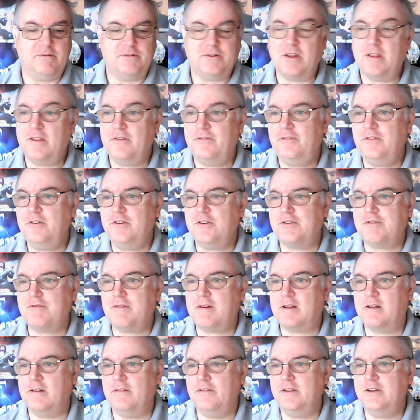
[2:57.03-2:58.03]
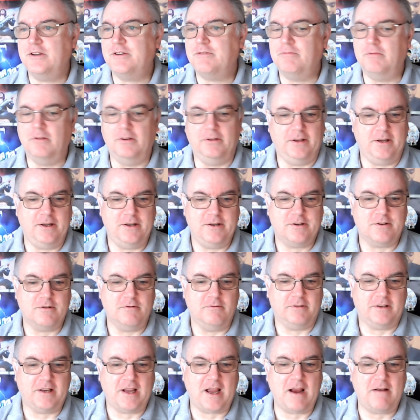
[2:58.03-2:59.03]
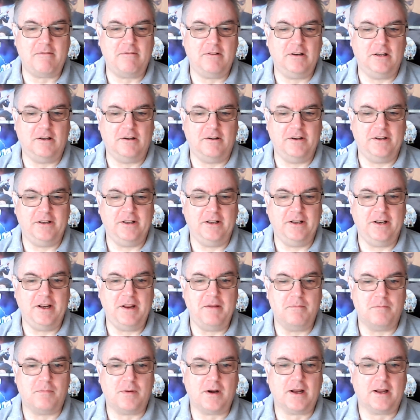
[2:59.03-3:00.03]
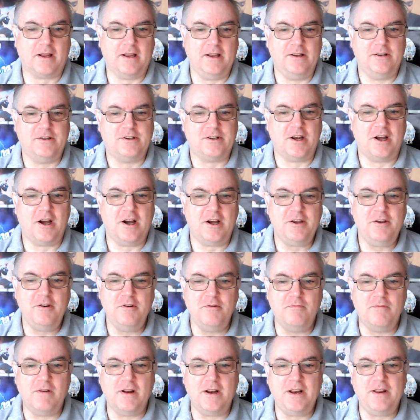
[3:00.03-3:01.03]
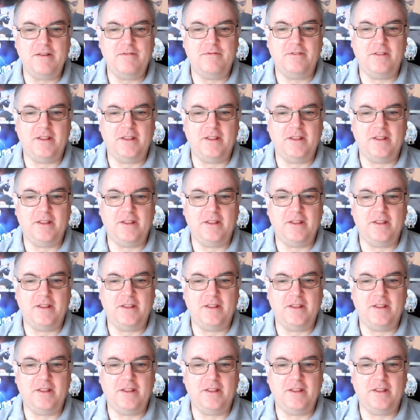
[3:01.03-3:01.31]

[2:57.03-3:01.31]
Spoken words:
So the first track on this one is called Caroline, and in brackets, Are You Ready for